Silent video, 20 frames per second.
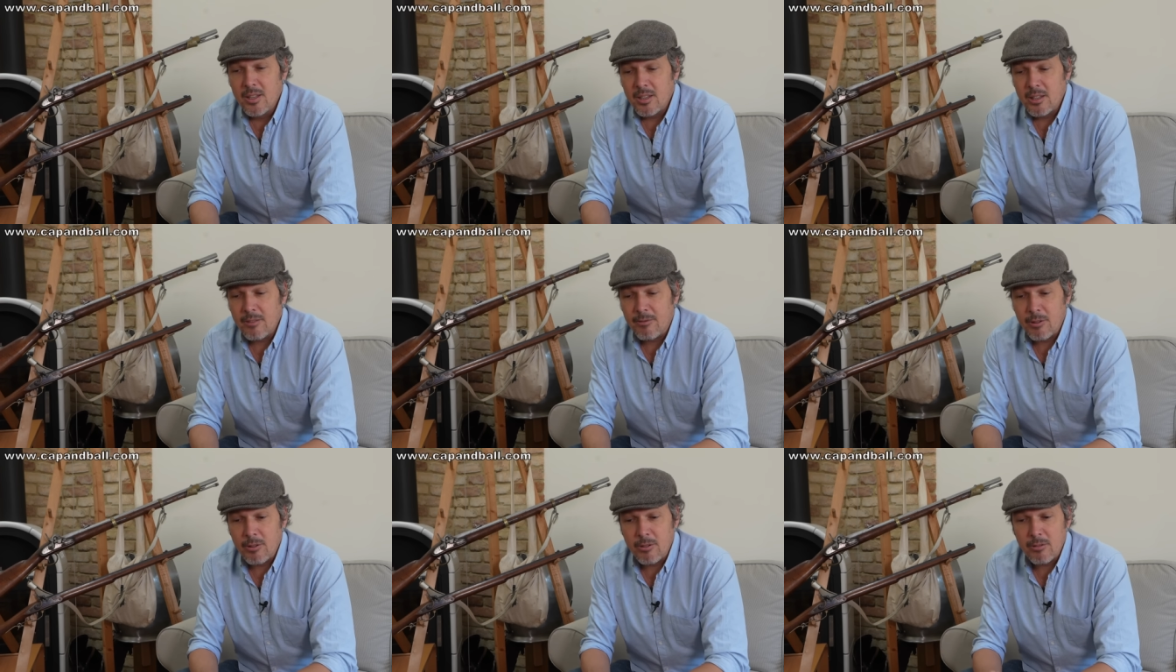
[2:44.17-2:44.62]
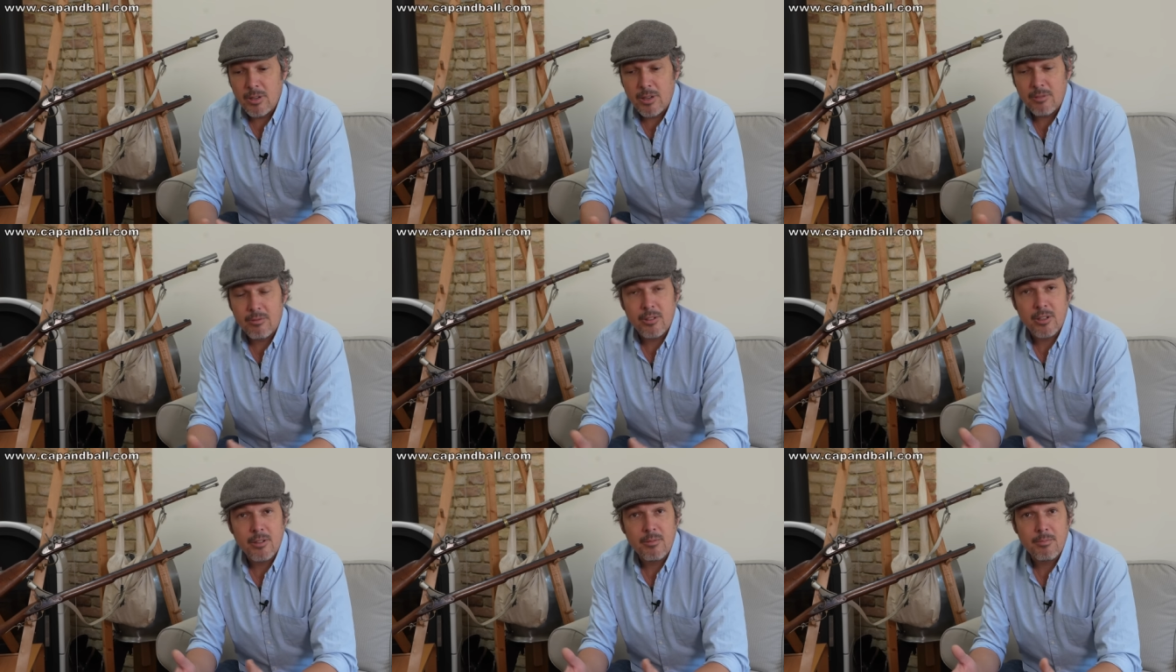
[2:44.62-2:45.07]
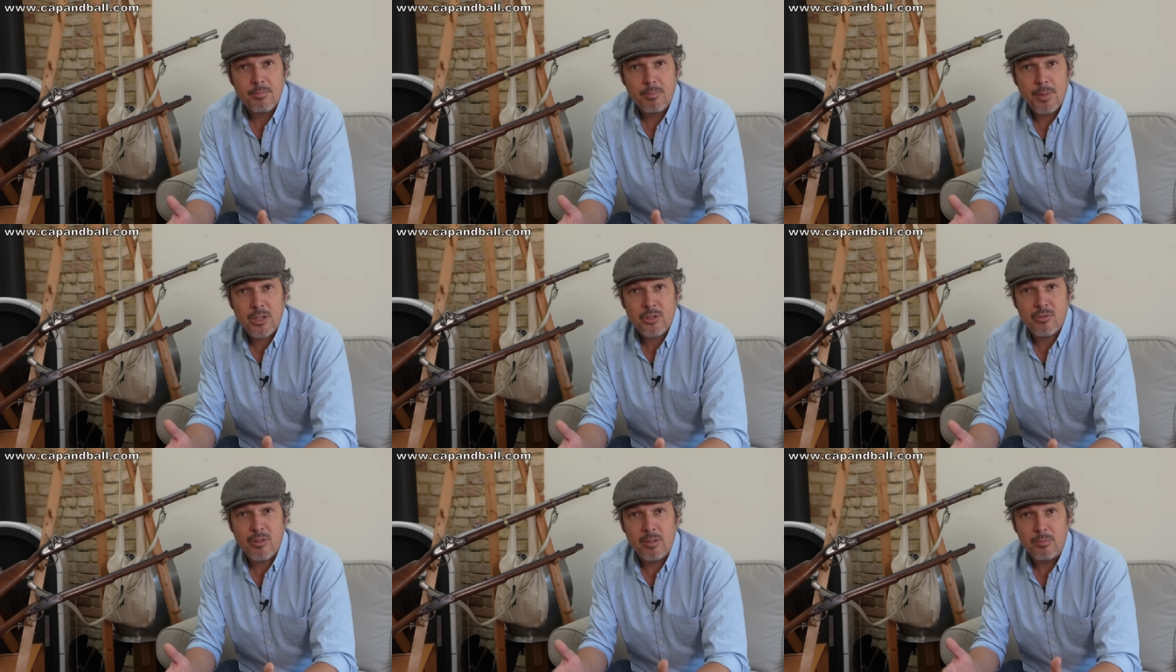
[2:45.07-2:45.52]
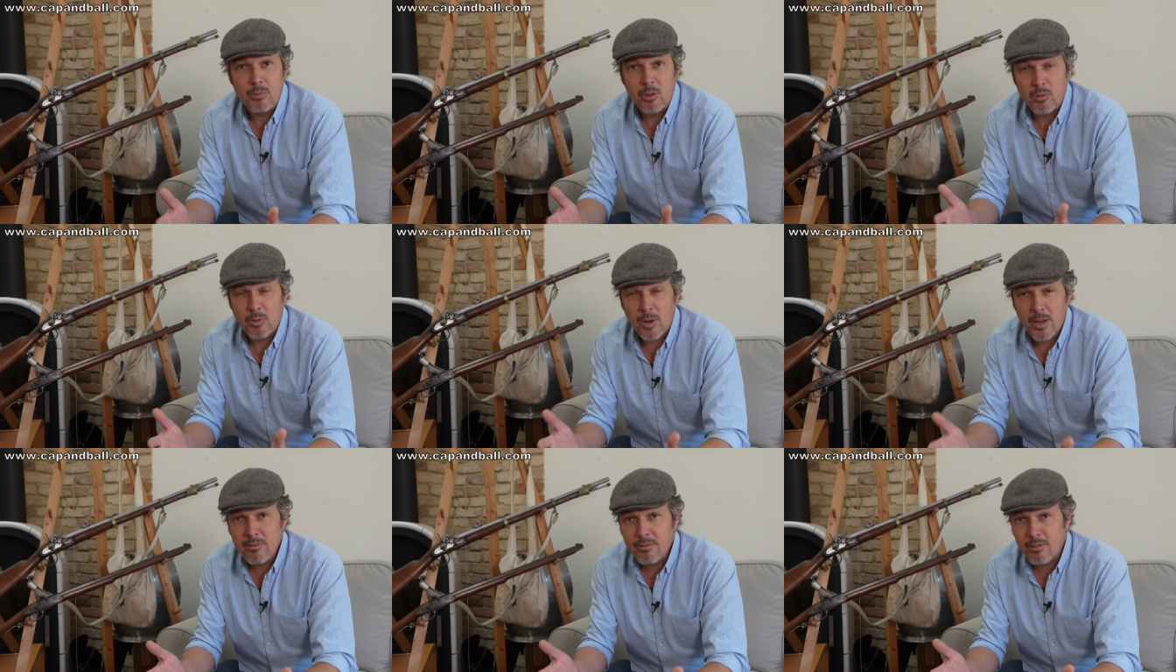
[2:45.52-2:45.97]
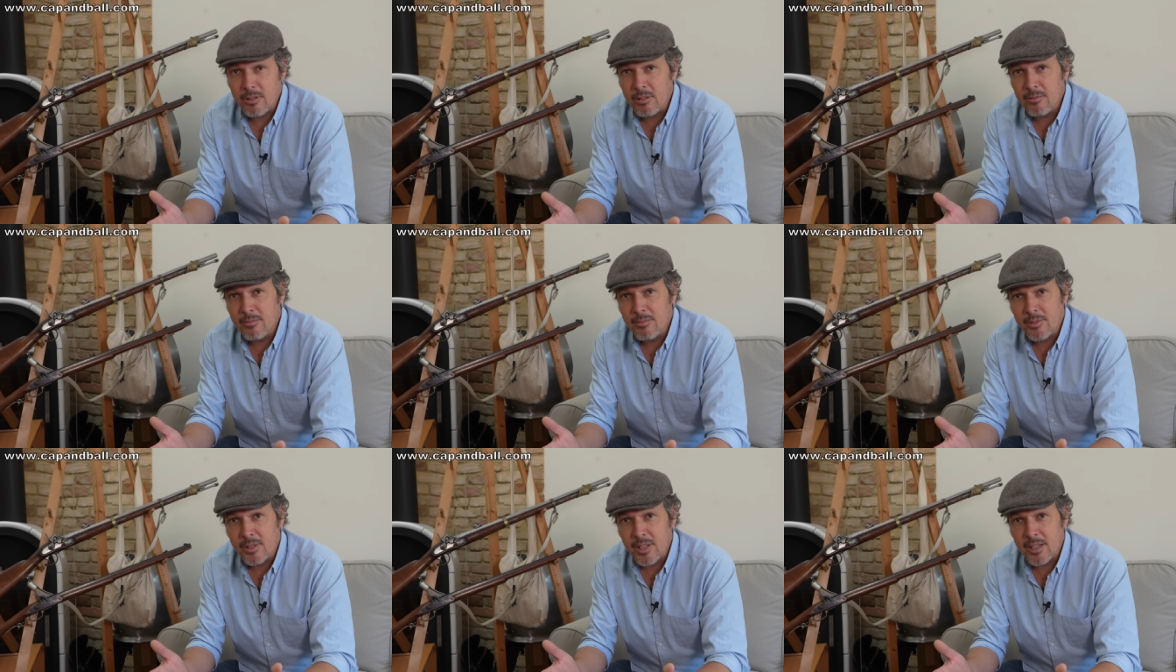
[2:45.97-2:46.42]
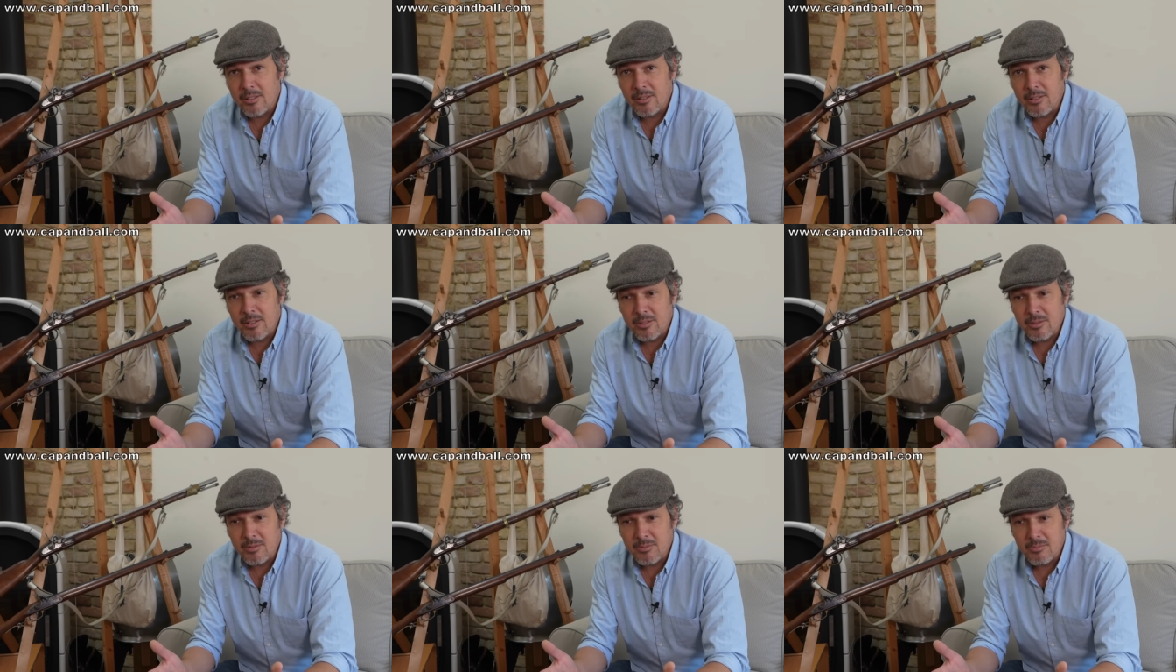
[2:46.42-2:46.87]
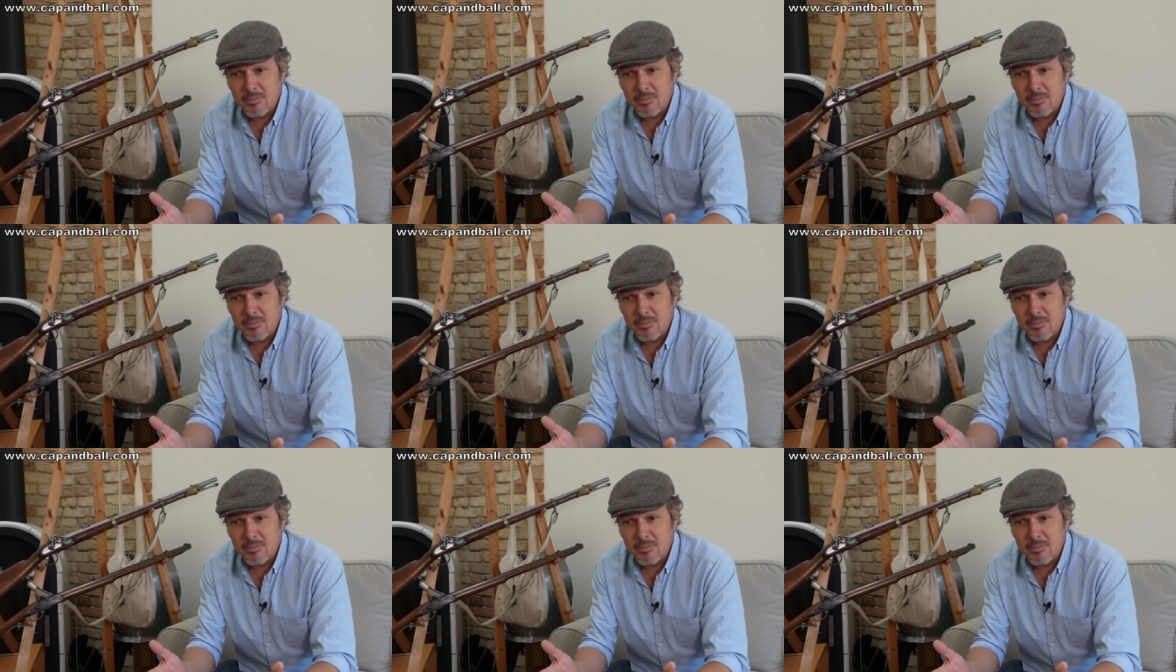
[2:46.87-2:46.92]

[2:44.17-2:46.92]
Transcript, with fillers: If you have a patch round ball rifle, then